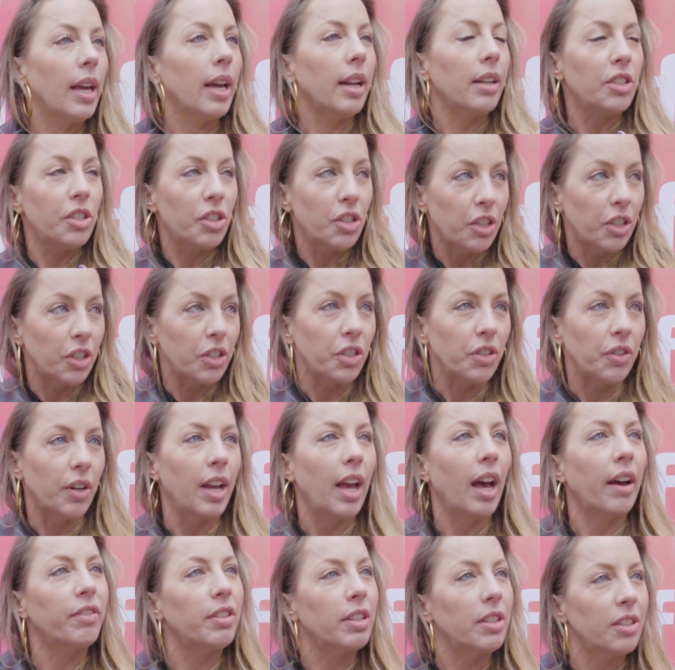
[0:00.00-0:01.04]
He had surgery.
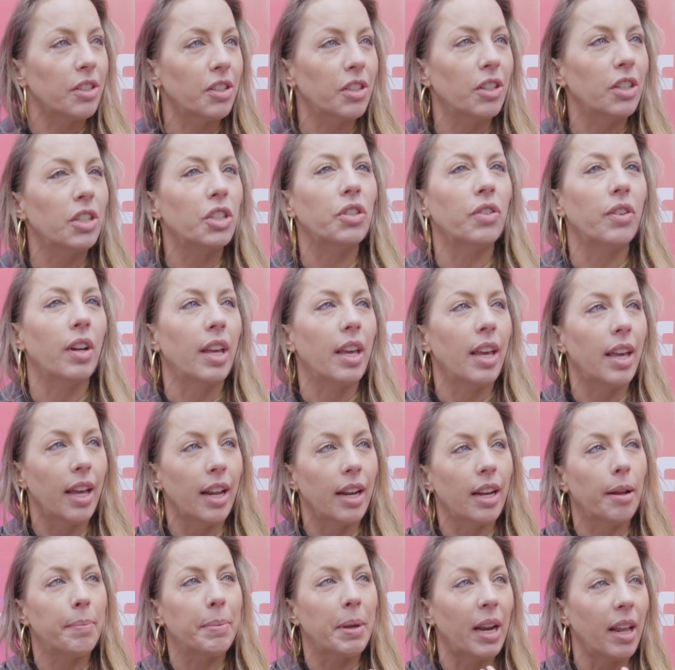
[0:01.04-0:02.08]
After the surgery, he
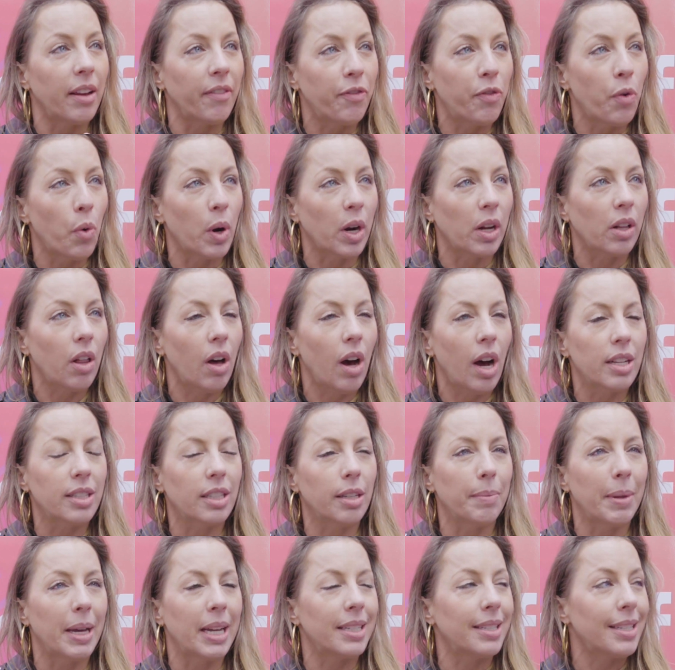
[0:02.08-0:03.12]
ended up getting four clots. I'm
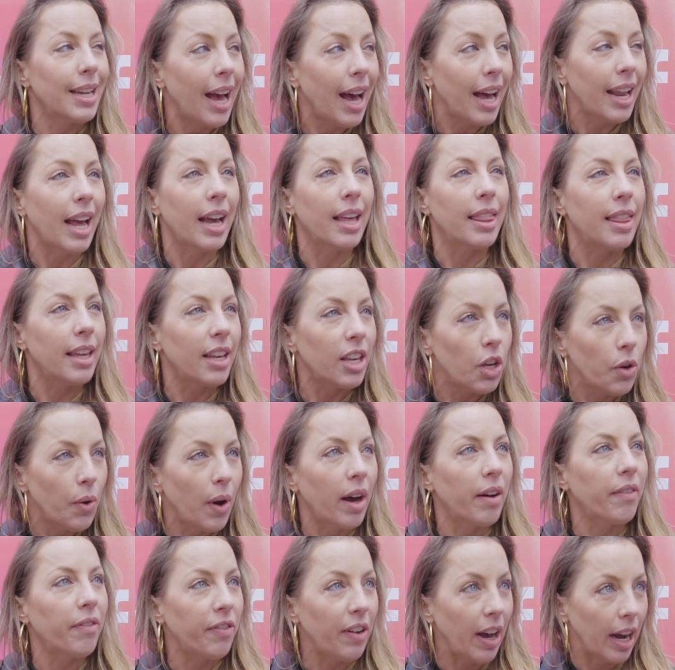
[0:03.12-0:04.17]
like, Dad, I think you
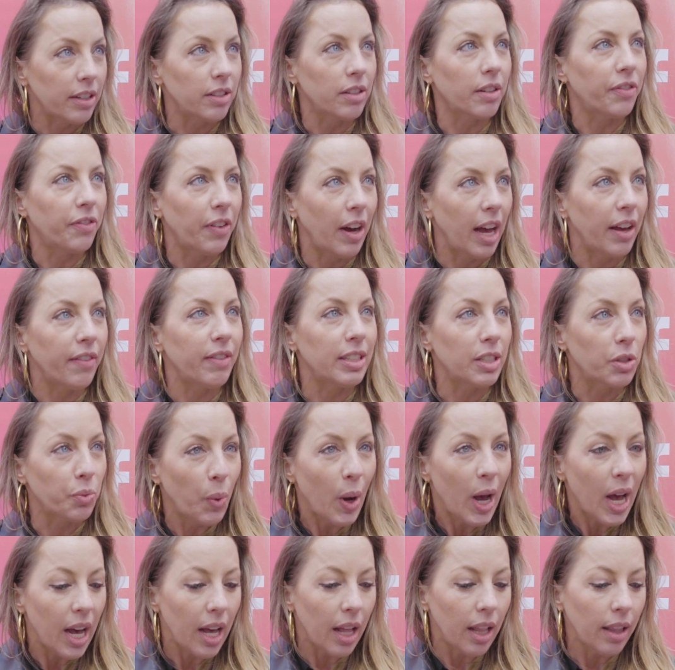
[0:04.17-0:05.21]
have factor five as
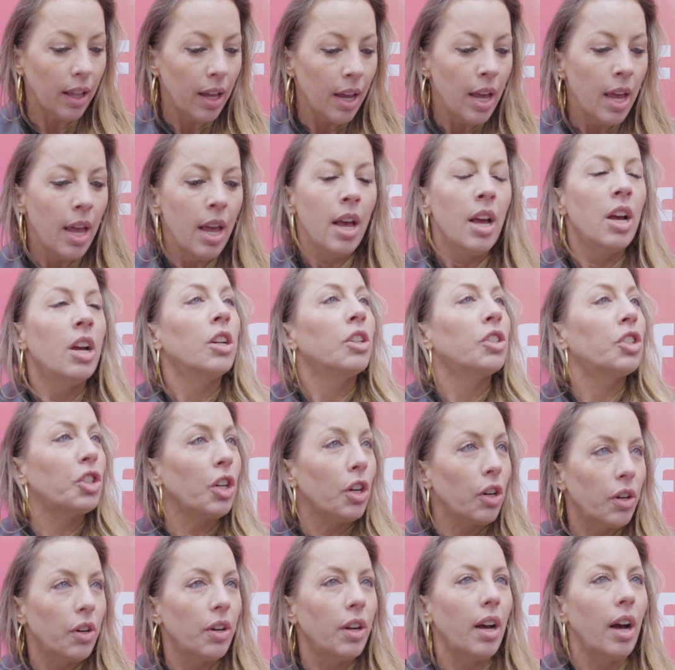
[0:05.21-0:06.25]
well.
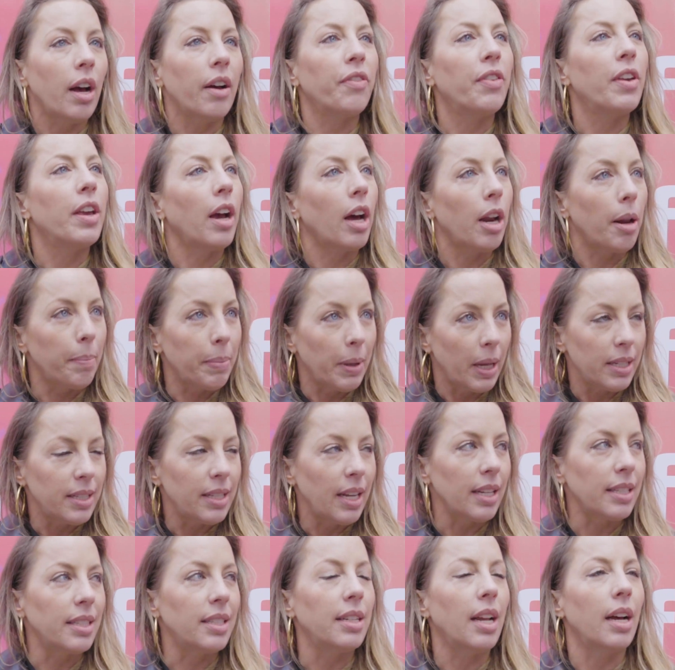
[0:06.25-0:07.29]
Sure enough, he got a blood
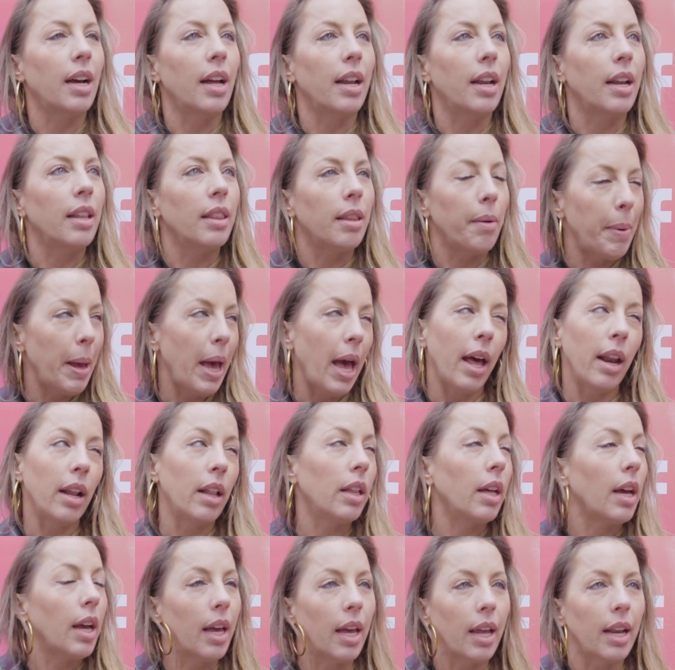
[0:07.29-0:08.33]
test done, the panel,
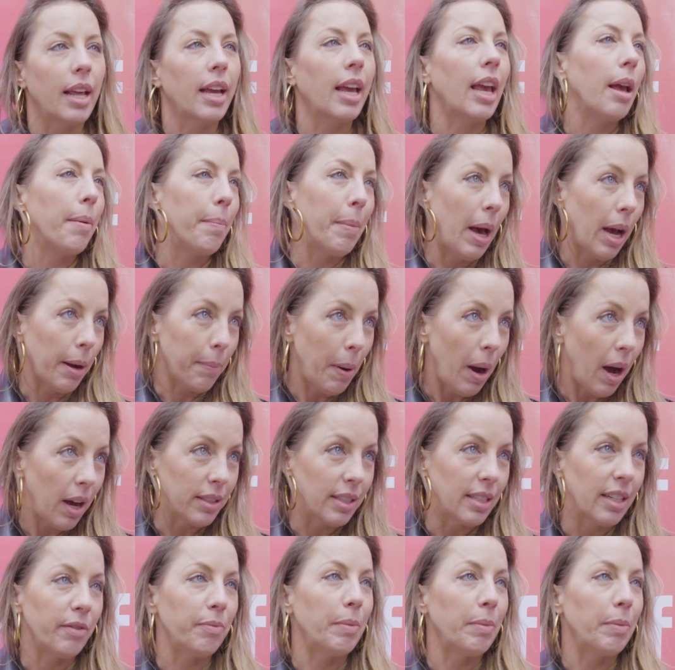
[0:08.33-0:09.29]
and came back positive.